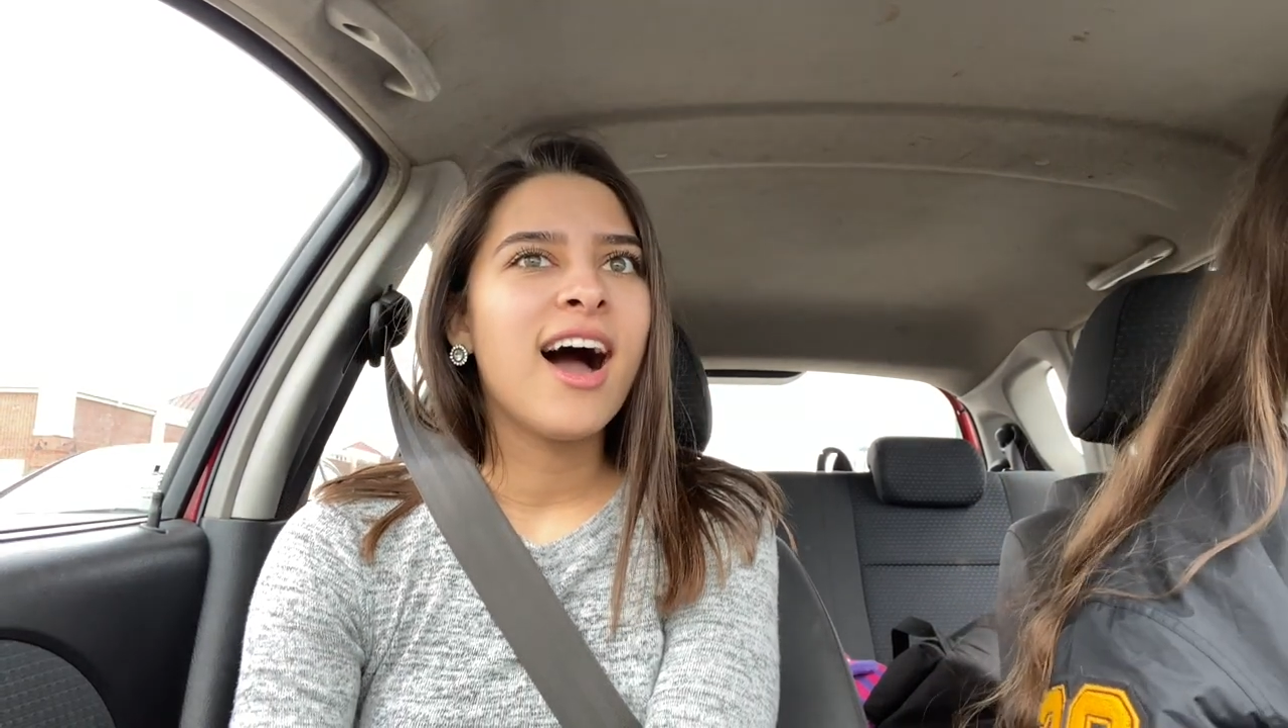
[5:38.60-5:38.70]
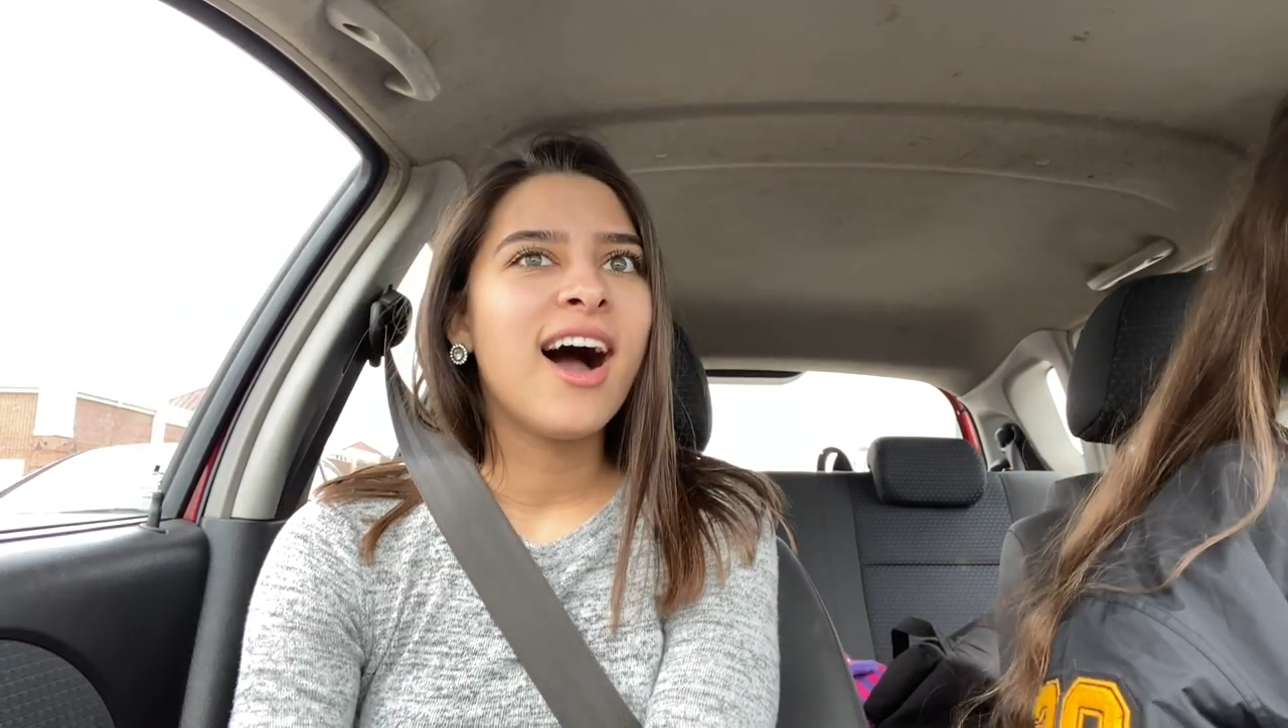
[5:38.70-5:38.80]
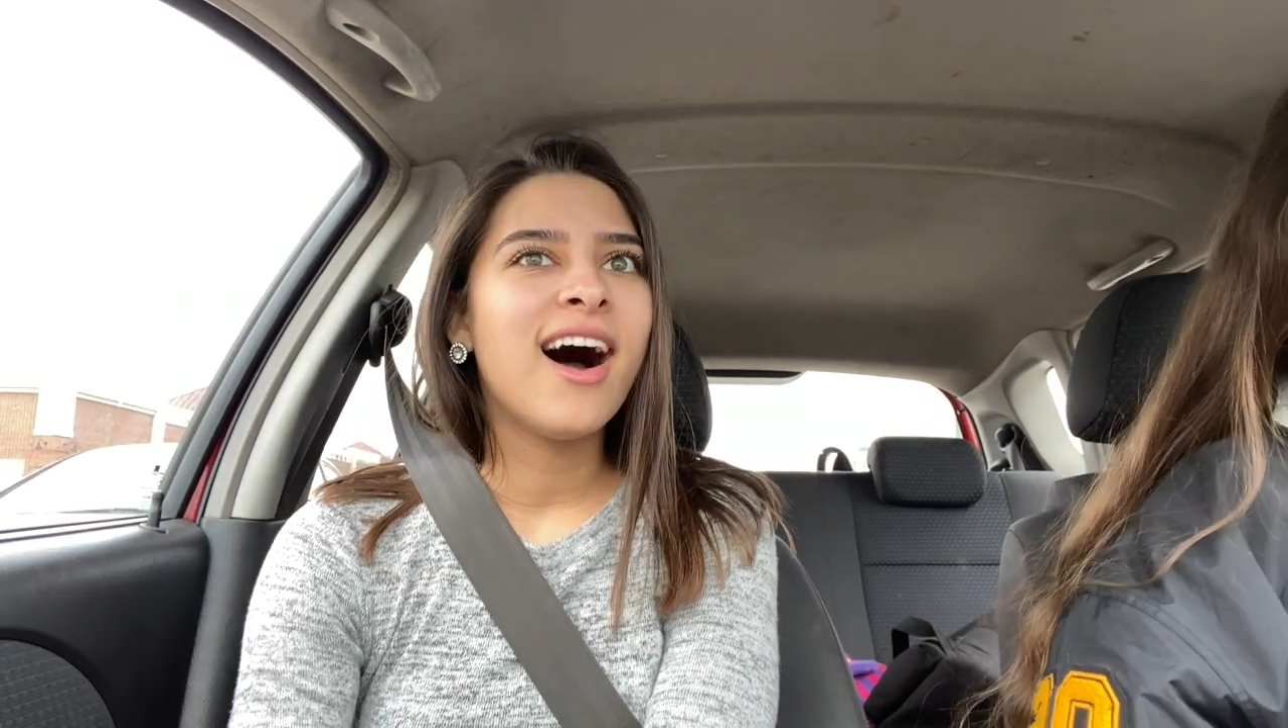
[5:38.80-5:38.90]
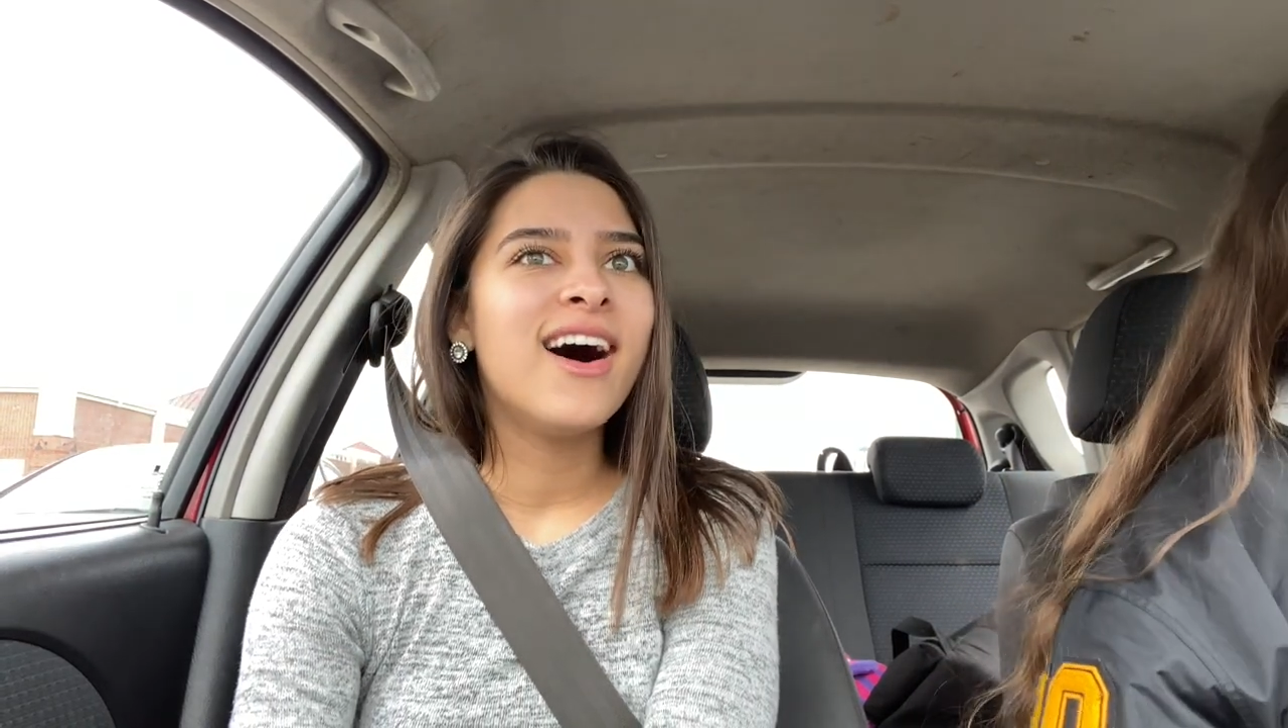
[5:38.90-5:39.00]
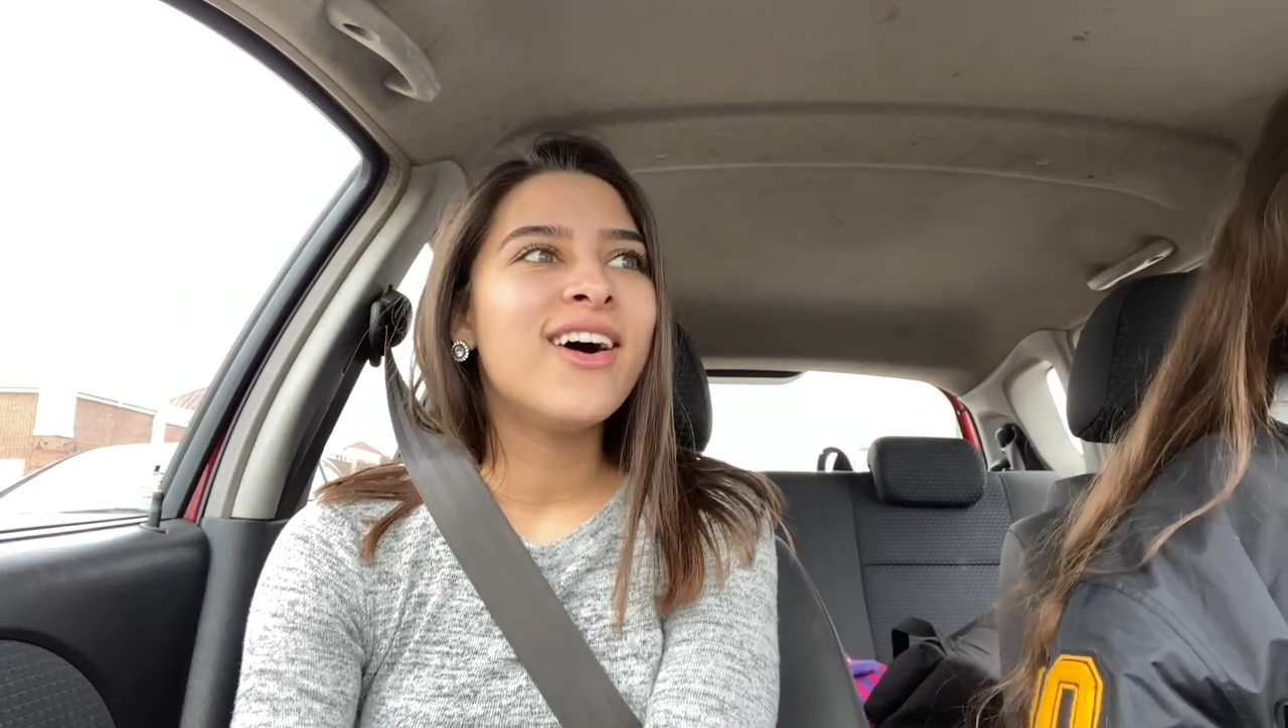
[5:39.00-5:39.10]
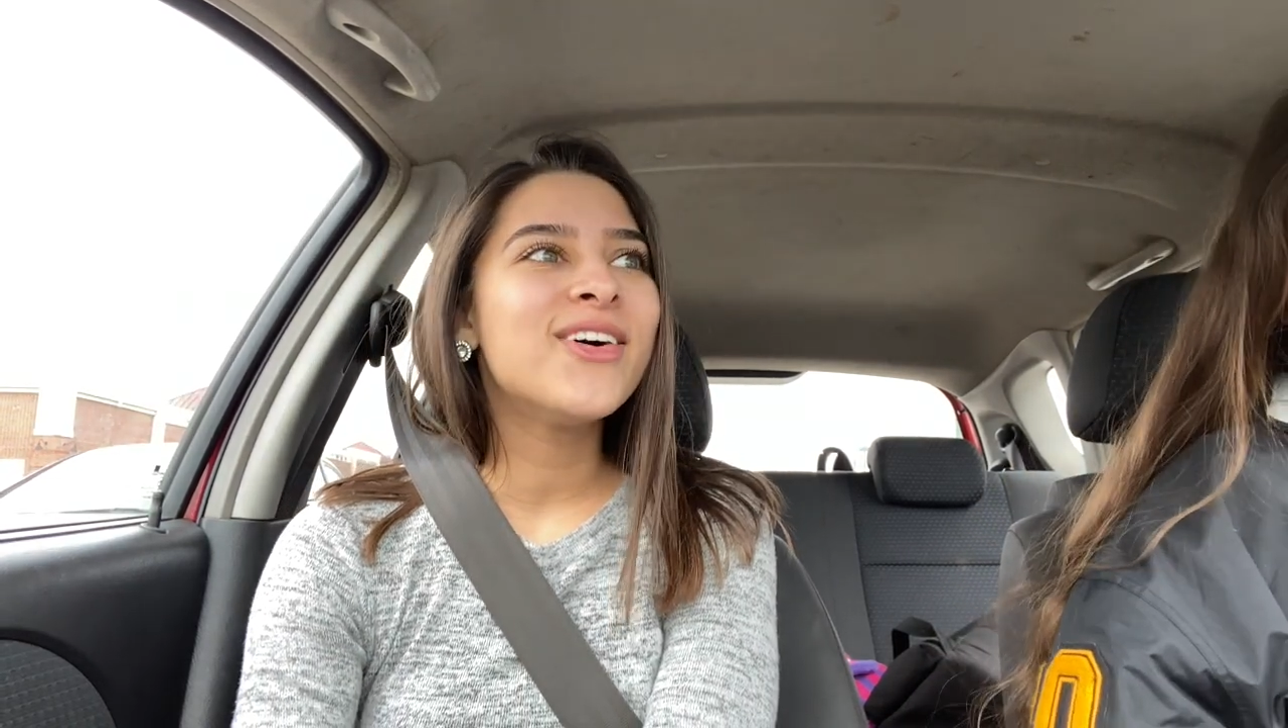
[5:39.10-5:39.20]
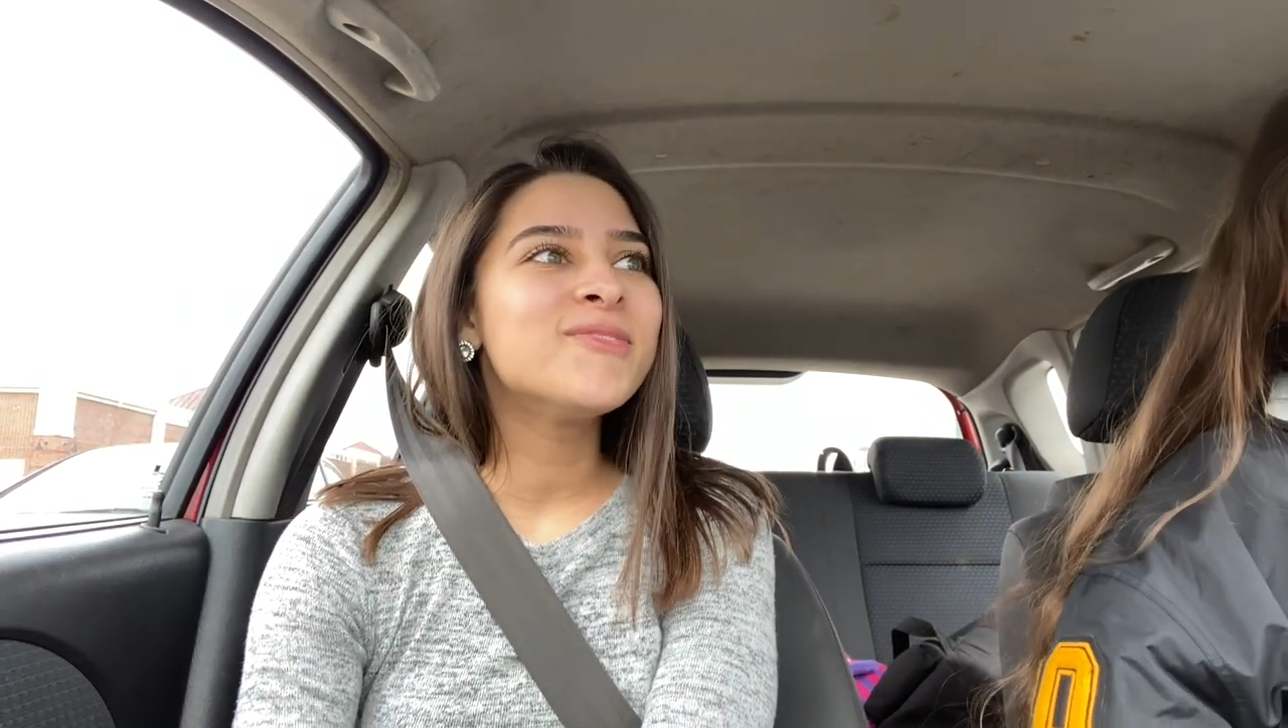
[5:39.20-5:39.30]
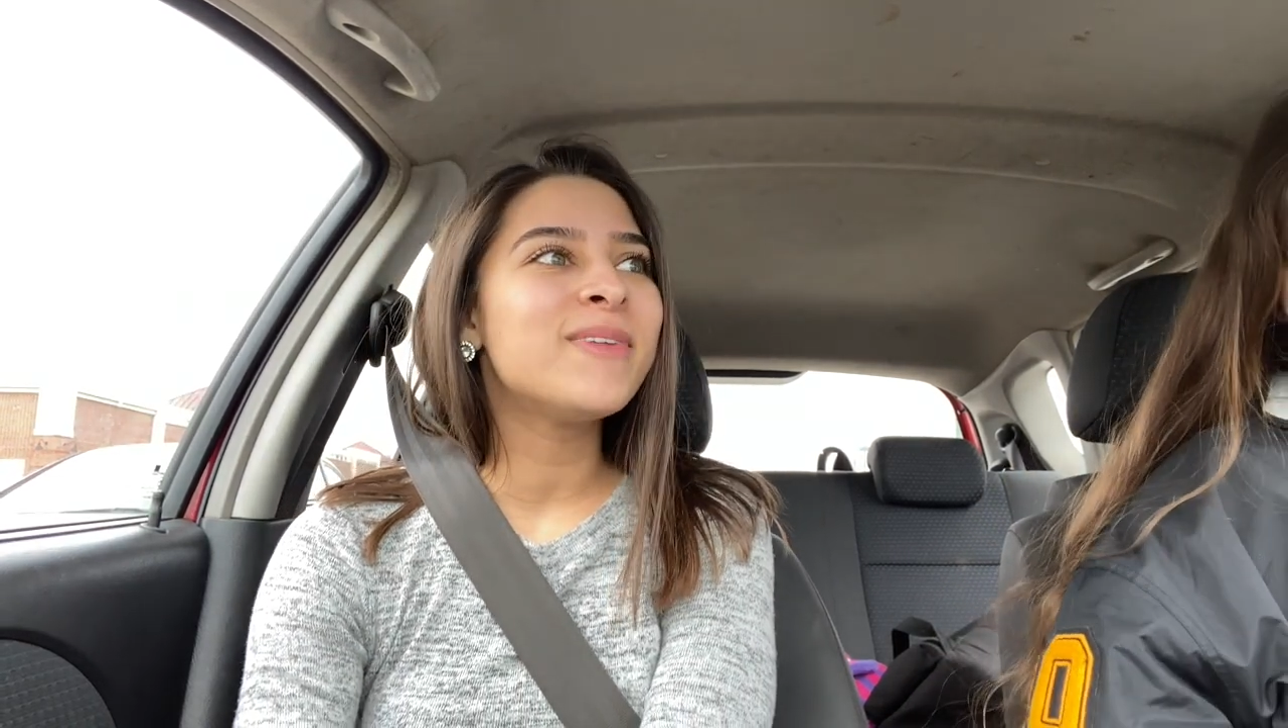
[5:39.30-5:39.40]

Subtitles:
Oh